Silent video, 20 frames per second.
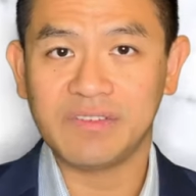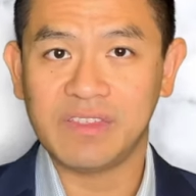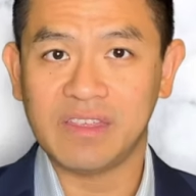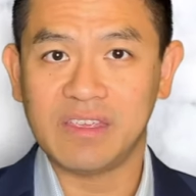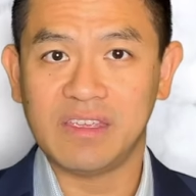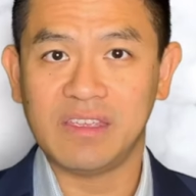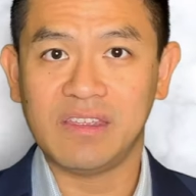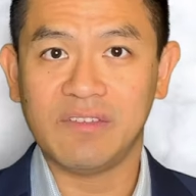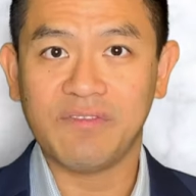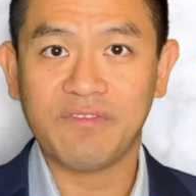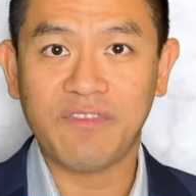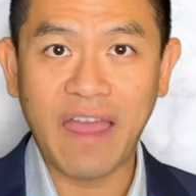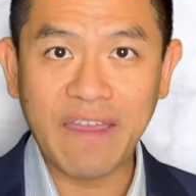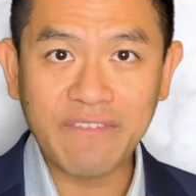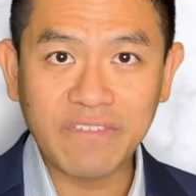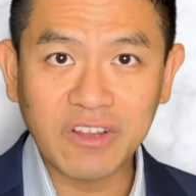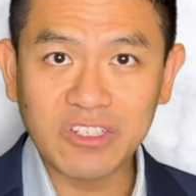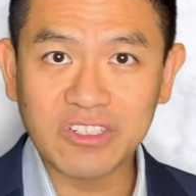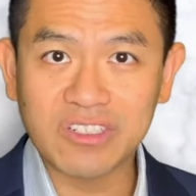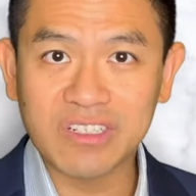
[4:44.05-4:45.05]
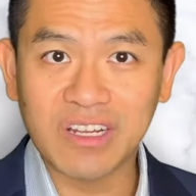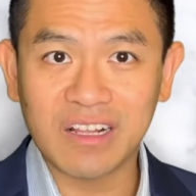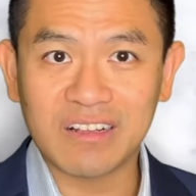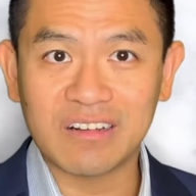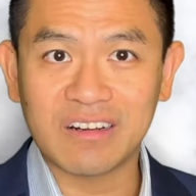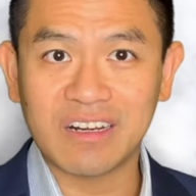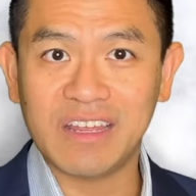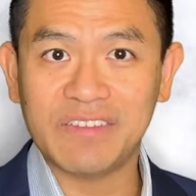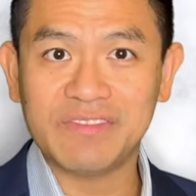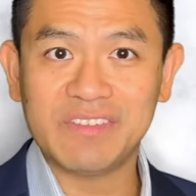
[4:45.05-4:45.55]
the $500
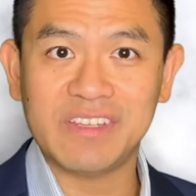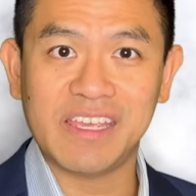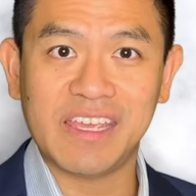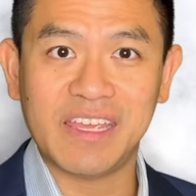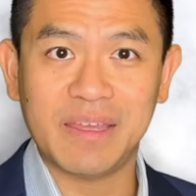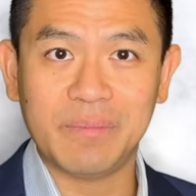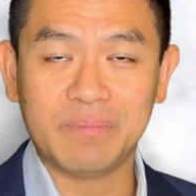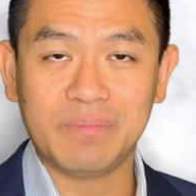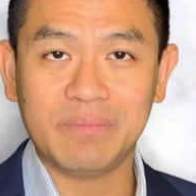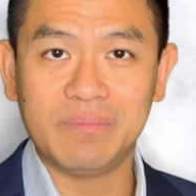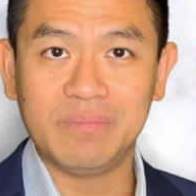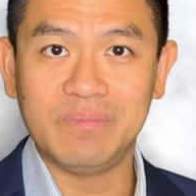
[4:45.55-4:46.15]
FDA